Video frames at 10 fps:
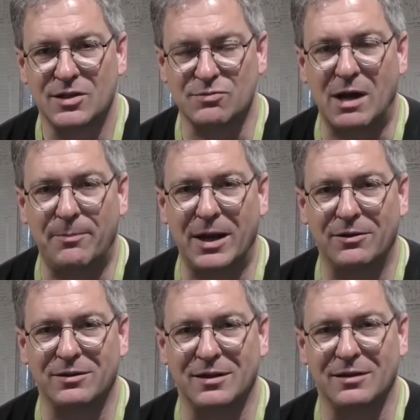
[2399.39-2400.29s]
swap
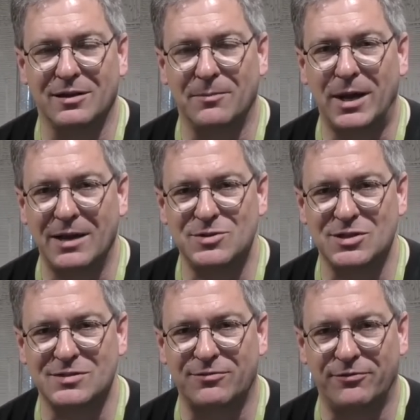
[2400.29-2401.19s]
out the pipes
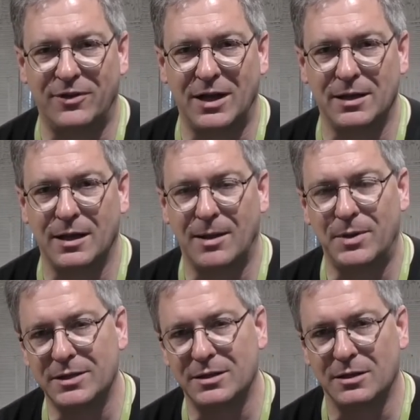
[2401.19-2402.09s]
just for fun
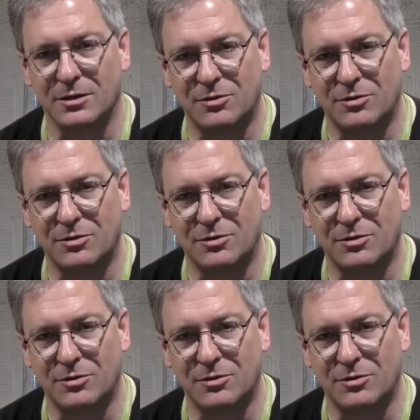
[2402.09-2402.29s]
up on the